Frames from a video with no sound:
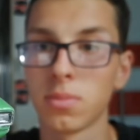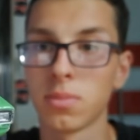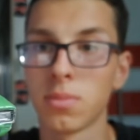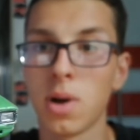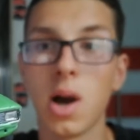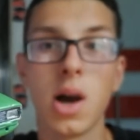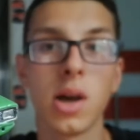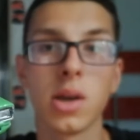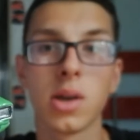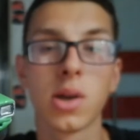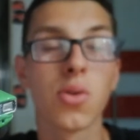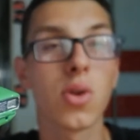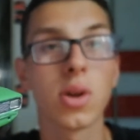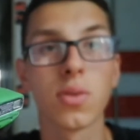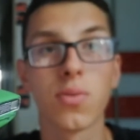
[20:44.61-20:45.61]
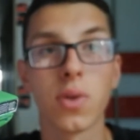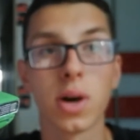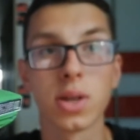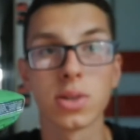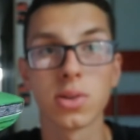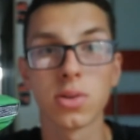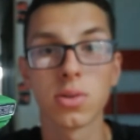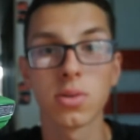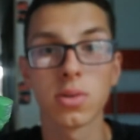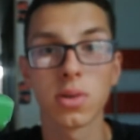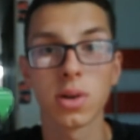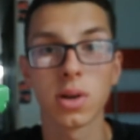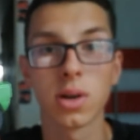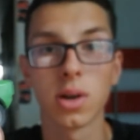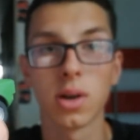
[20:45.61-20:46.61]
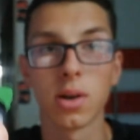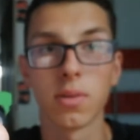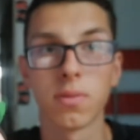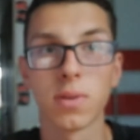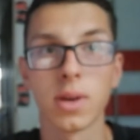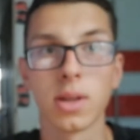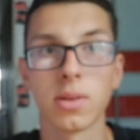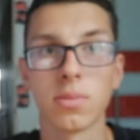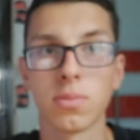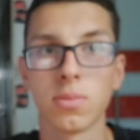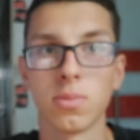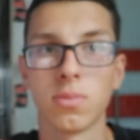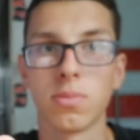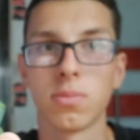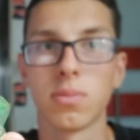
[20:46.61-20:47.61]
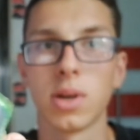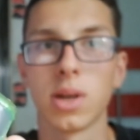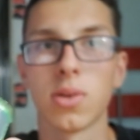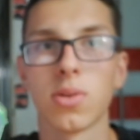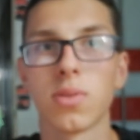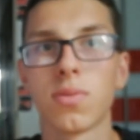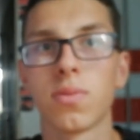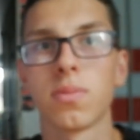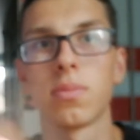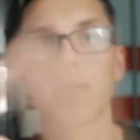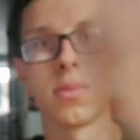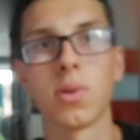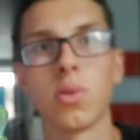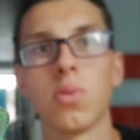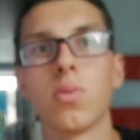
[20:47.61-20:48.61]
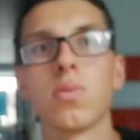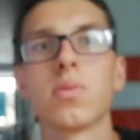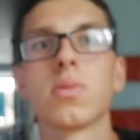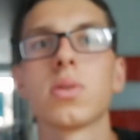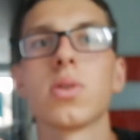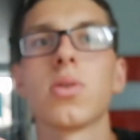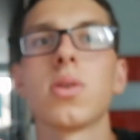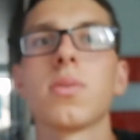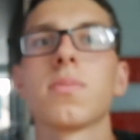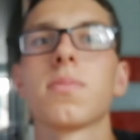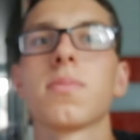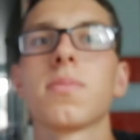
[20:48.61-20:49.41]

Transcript: my grandfather have and my grand oh sorry